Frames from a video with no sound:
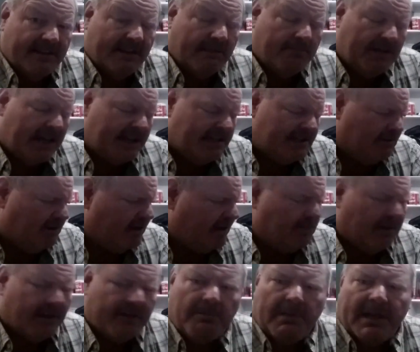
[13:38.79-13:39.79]
he passed away, I
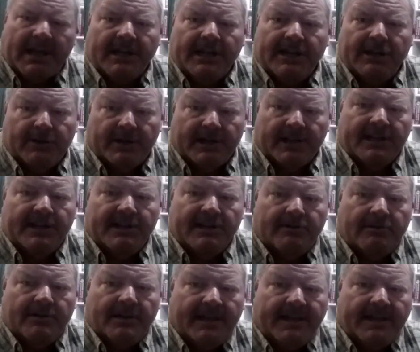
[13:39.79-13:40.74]
believe, about a year ago,